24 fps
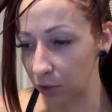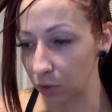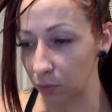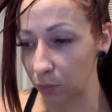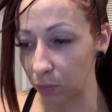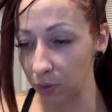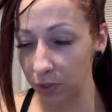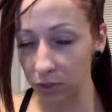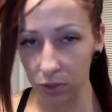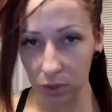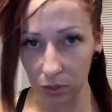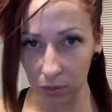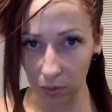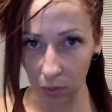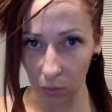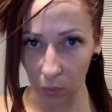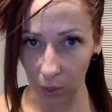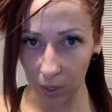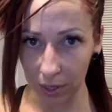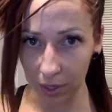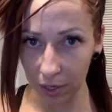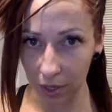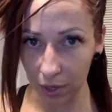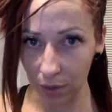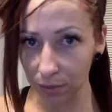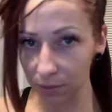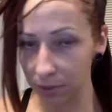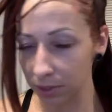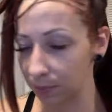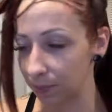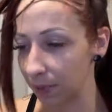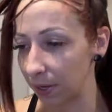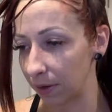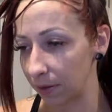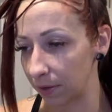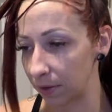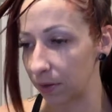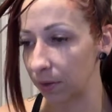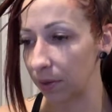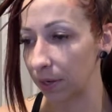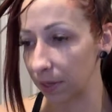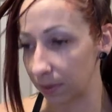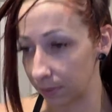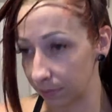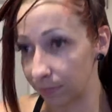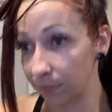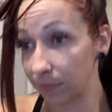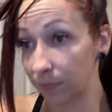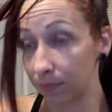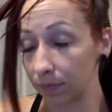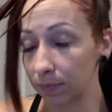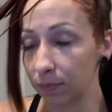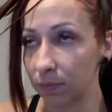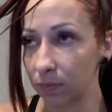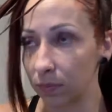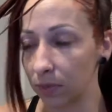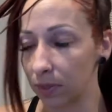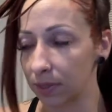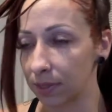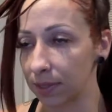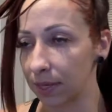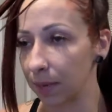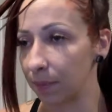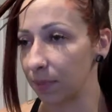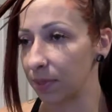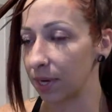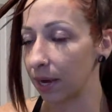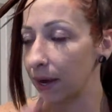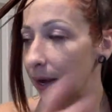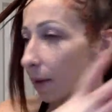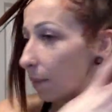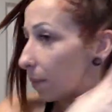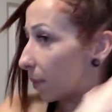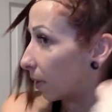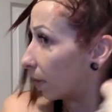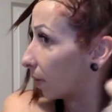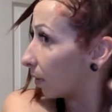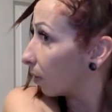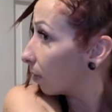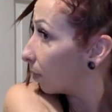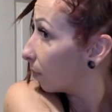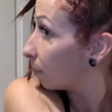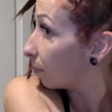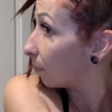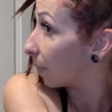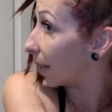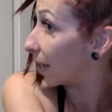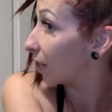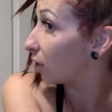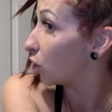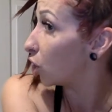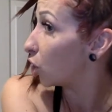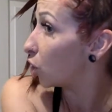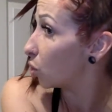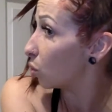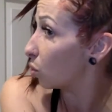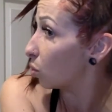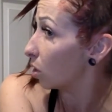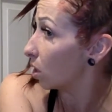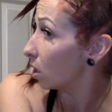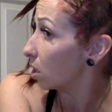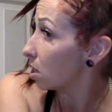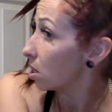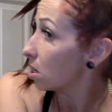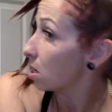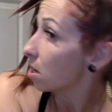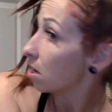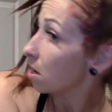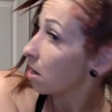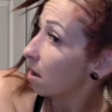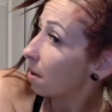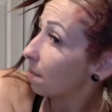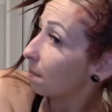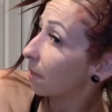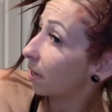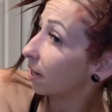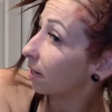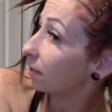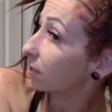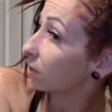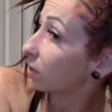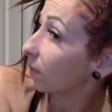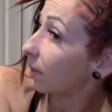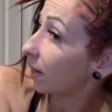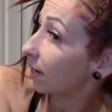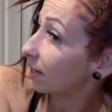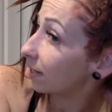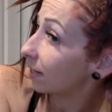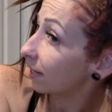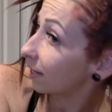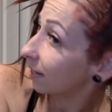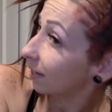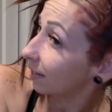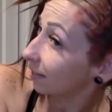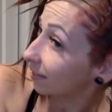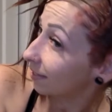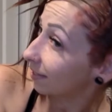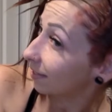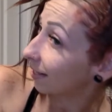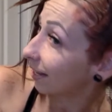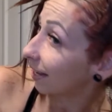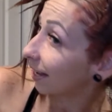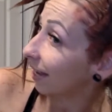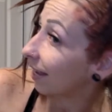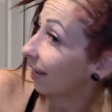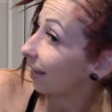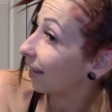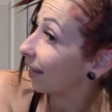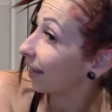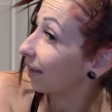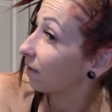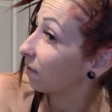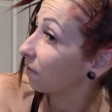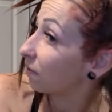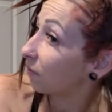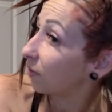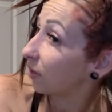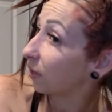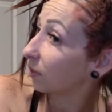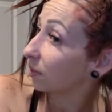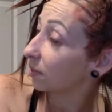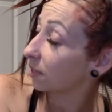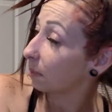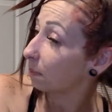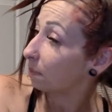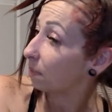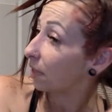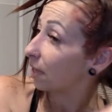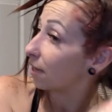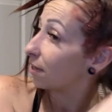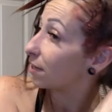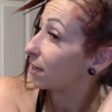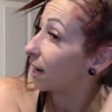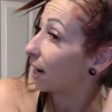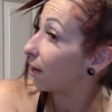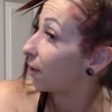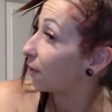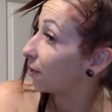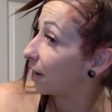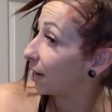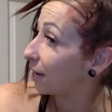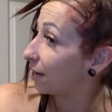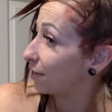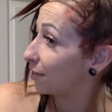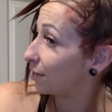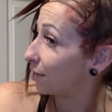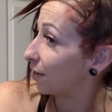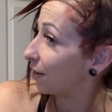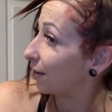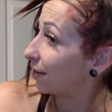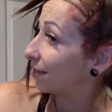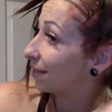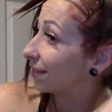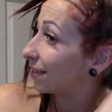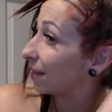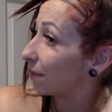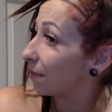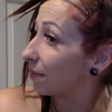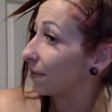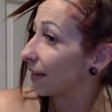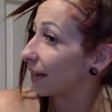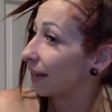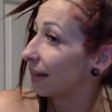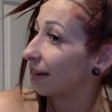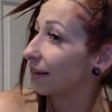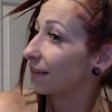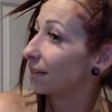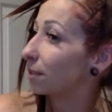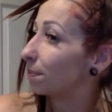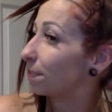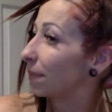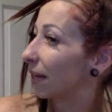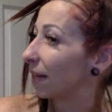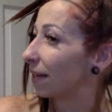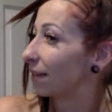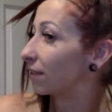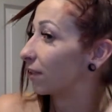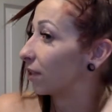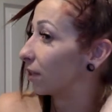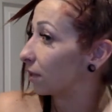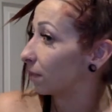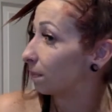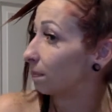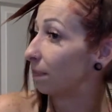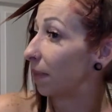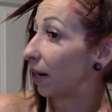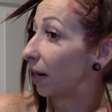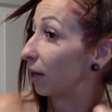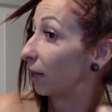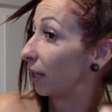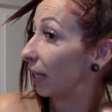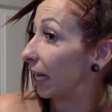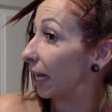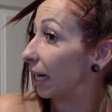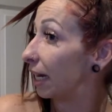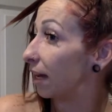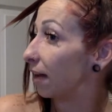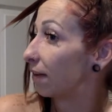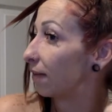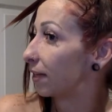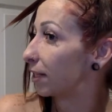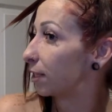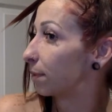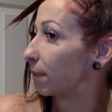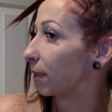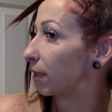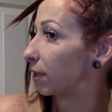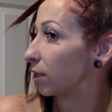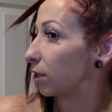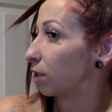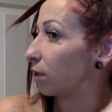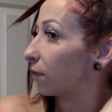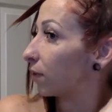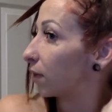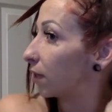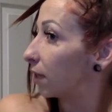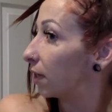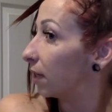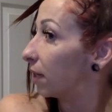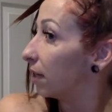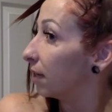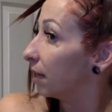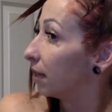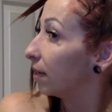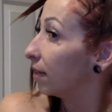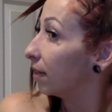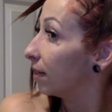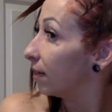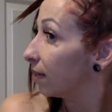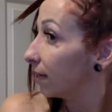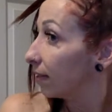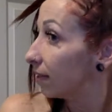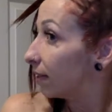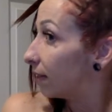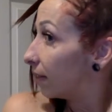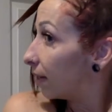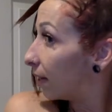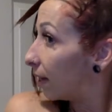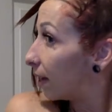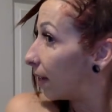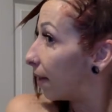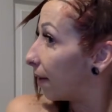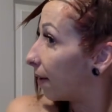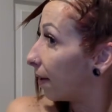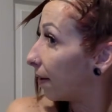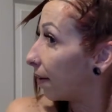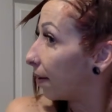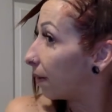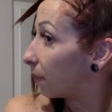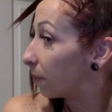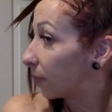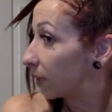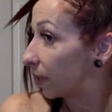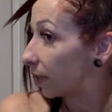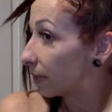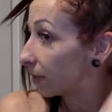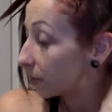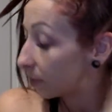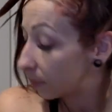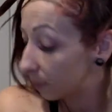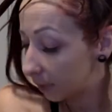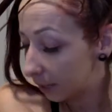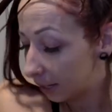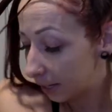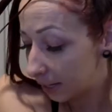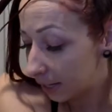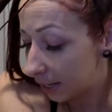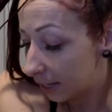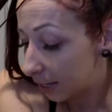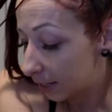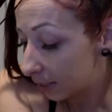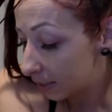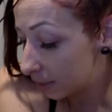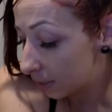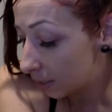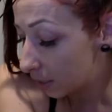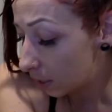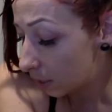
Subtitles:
you would do the one use, but you do it the same time and make two. But it's crazy because like it fills up the entire denture, and some of it kind of just barely any of it spills over. But that's what I needed to